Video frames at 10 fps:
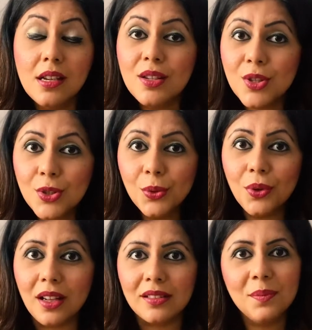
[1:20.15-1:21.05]

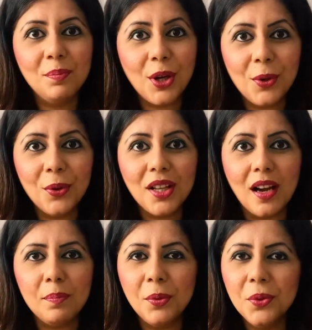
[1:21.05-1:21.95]
Surat, Baroda,
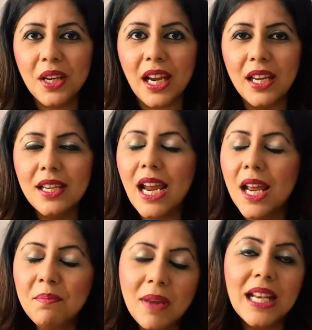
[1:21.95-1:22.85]
Pune,
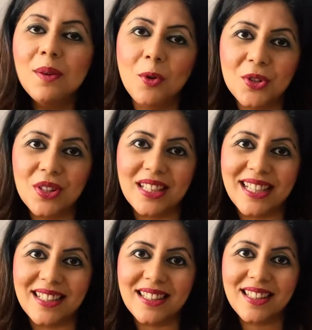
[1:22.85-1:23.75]
and many more
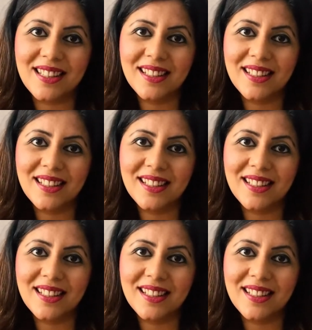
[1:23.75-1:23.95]
cities.